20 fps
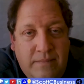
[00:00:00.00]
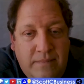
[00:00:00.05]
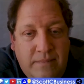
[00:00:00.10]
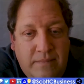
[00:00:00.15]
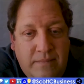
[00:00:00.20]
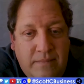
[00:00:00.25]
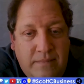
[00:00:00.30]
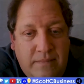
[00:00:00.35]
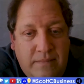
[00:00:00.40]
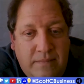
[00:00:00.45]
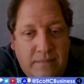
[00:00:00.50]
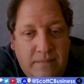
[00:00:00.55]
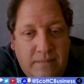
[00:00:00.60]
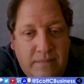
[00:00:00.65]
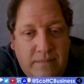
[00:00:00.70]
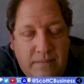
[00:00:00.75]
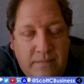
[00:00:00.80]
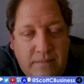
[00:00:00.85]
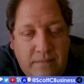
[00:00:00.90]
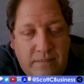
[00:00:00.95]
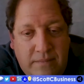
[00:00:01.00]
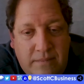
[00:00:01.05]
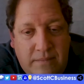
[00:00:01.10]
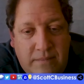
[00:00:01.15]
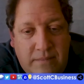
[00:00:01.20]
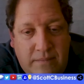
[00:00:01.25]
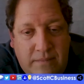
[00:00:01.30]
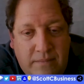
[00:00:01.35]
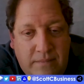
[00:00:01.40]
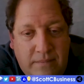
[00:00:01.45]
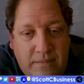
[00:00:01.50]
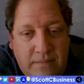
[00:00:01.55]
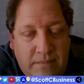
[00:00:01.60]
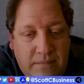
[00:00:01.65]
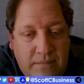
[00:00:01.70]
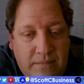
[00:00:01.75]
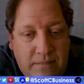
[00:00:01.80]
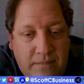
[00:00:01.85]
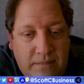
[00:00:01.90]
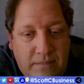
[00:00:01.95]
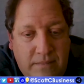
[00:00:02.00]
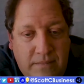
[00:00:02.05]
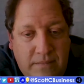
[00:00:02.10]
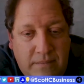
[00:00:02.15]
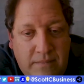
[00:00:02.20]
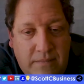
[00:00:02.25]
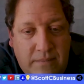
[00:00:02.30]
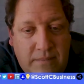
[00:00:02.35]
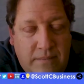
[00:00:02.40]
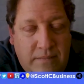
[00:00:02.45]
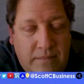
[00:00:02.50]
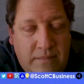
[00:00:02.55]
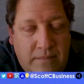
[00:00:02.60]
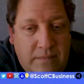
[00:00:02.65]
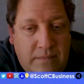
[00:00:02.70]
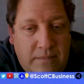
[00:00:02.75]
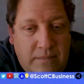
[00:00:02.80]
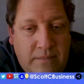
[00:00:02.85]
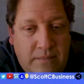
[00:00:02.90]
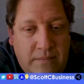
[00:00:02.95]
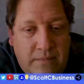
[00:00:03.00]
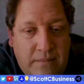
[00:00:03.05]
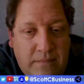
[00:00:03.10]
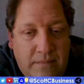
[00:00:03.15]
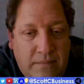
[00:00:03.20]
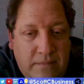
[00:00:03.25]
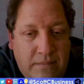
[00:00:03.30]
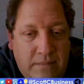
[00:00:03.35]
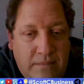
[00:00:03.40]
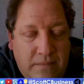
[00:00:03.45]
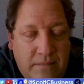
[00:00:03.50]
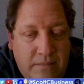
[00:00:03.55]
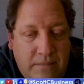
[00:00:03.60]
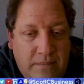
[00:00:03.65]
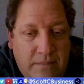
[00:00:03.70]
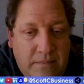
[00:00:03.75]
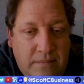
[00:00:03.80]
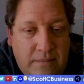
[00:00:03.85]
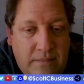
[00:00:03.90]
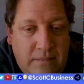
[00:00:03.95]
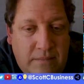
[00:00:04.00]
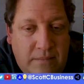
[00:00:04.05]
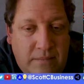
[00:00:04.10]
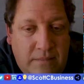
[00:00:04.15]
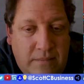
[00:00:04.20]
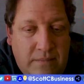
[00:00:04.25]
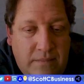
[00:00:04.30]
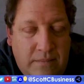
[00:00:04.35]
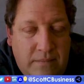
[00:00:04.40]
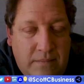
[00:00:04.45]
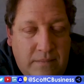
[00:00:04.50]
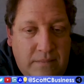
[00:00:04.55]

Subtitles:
No words are spoken by the person on screen.